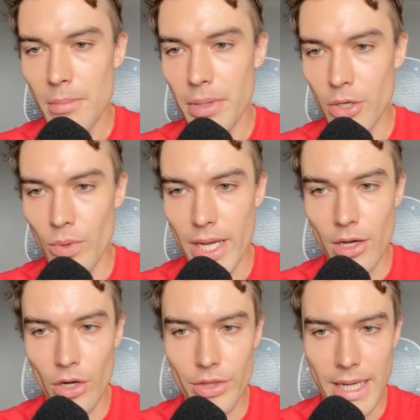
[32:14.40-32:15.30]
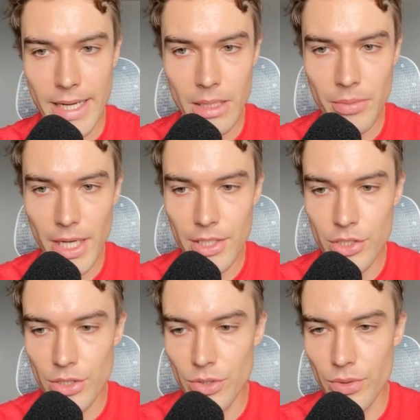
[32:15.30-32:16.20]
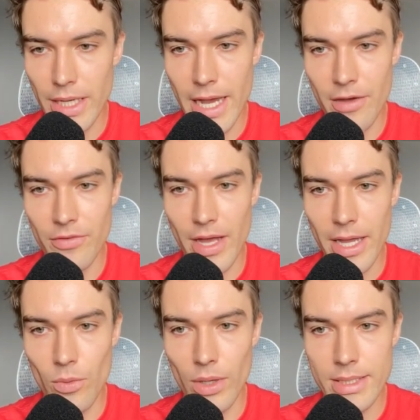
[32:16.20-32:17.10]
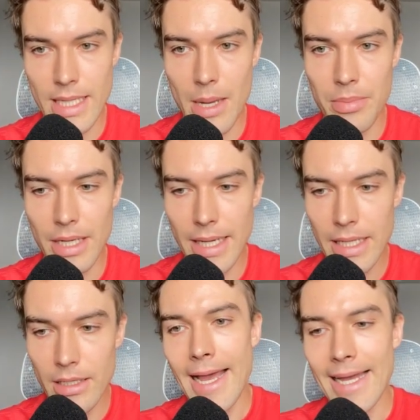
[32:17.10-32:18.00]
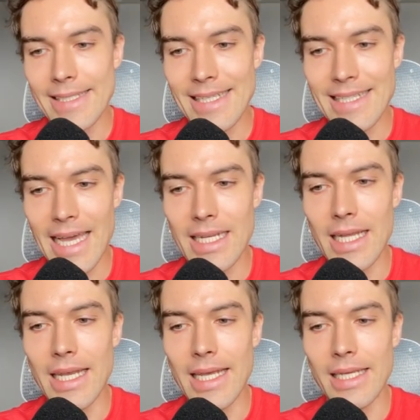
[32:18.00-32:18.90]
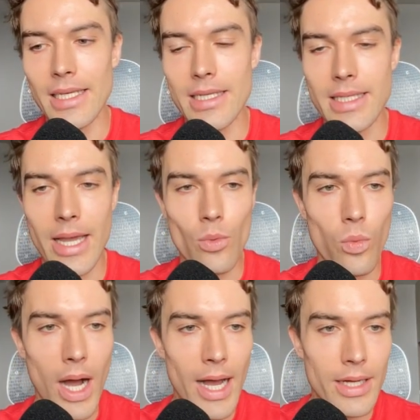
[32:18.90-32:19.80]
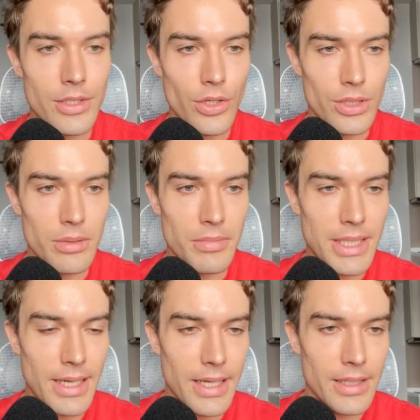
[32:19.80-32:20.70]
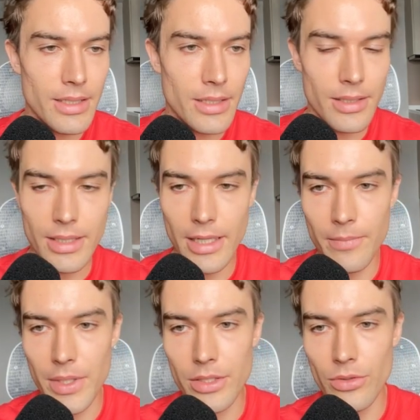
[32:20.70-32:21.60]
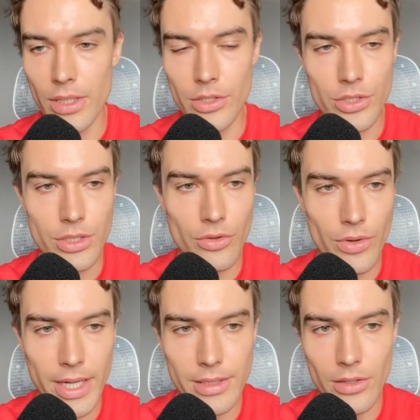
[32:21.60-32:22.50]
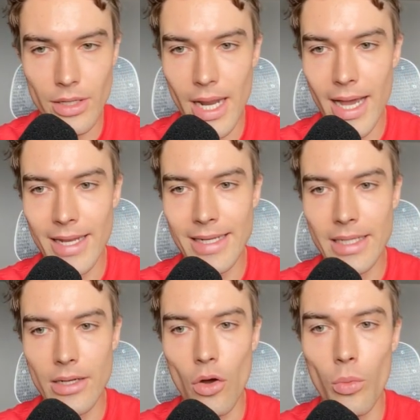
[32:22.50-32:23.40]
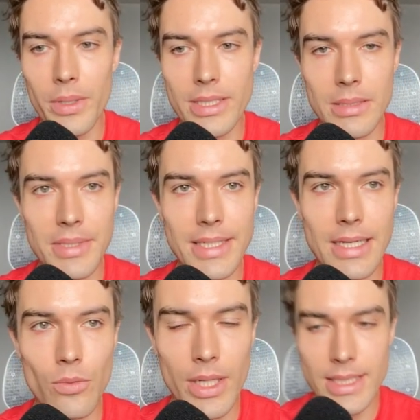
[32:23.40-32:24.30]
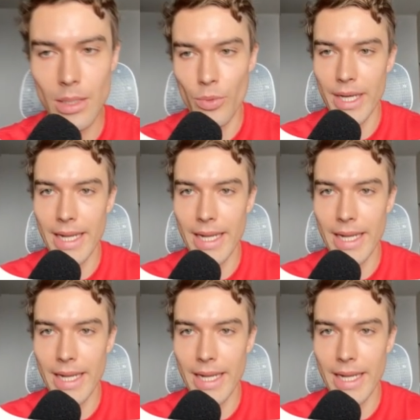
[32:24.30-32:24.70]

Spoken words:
By the way, on the landing page, you can have a WhatsApp link, and that link is a wa.me link that you can just create online, and that opens immediately WhatsApp when